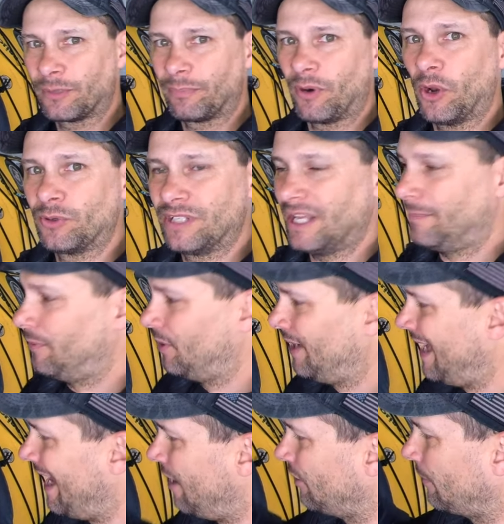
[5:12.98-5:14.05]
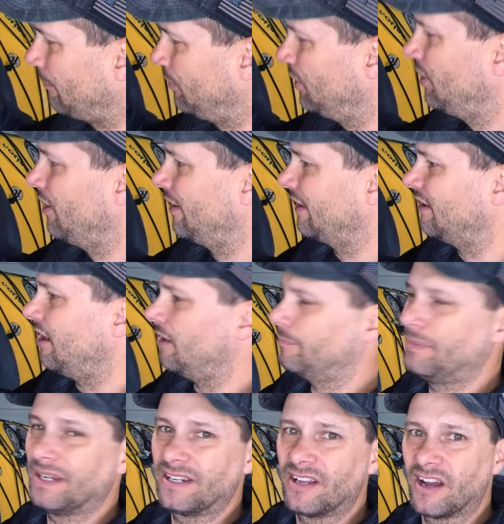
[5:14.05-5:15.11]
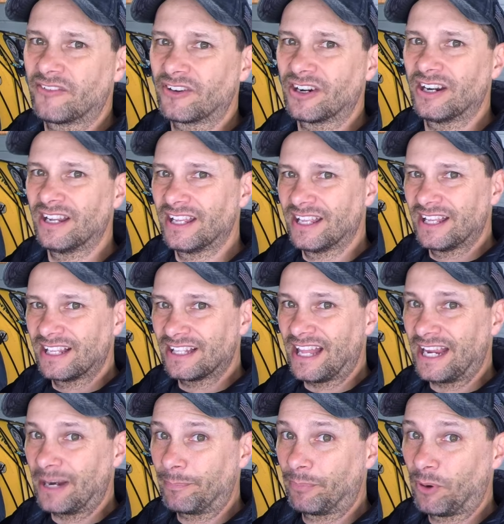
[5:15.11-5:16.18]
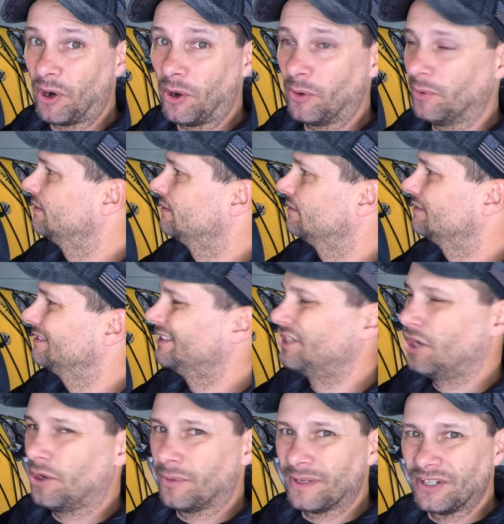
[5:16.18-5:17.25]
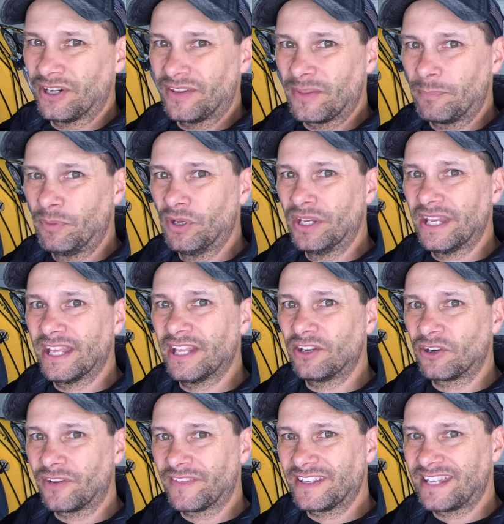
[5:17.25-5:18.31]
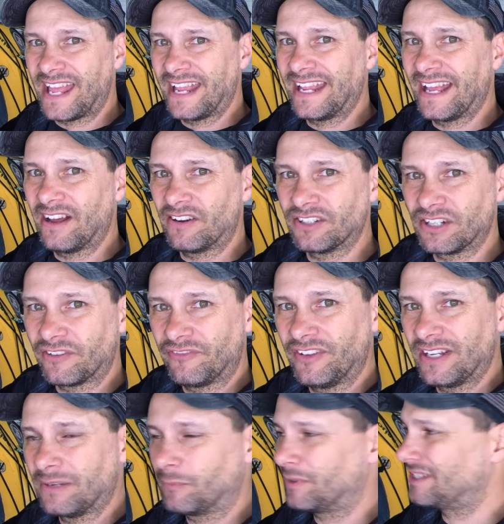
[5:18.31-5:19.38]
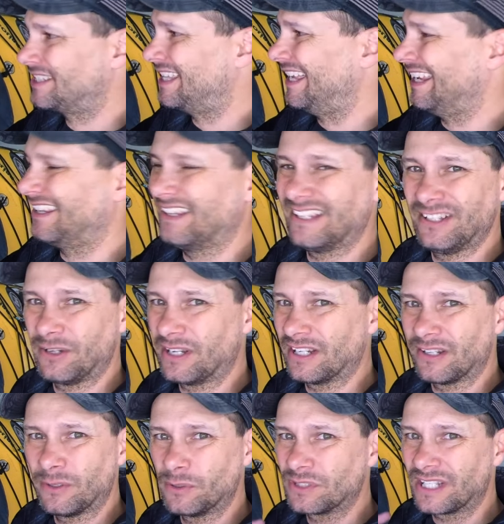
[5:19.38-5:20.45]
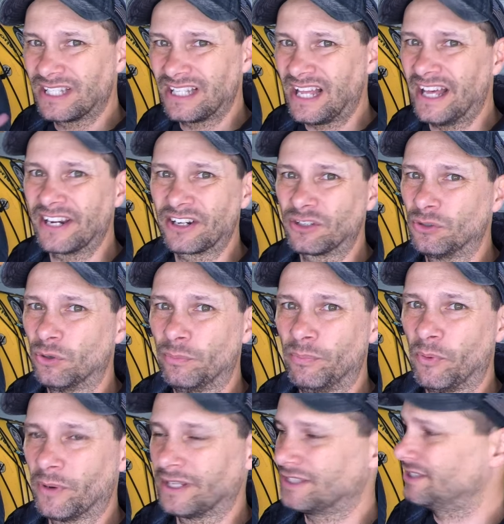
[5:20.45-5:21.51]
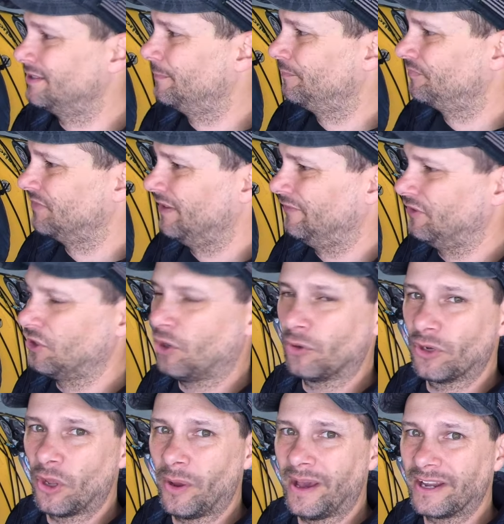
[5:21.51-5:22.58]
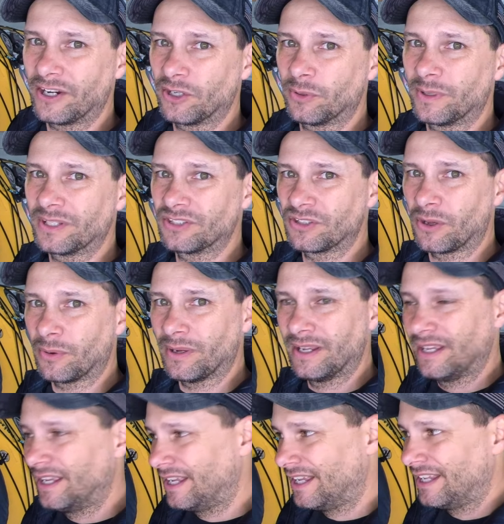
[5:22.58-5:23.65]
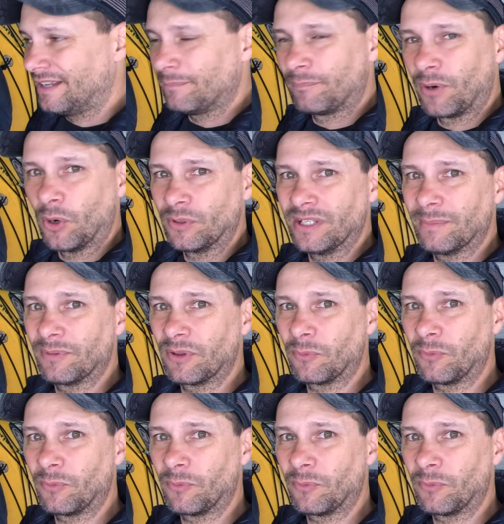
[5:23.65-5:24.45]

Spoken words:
your pro tip on how to put on a cockpit cover like a pro. You know, when you're at the put in or at the takeout and you're fiddling with this thing, you can lose a lot of cool points if you don't know how to do it. So, pro tip of the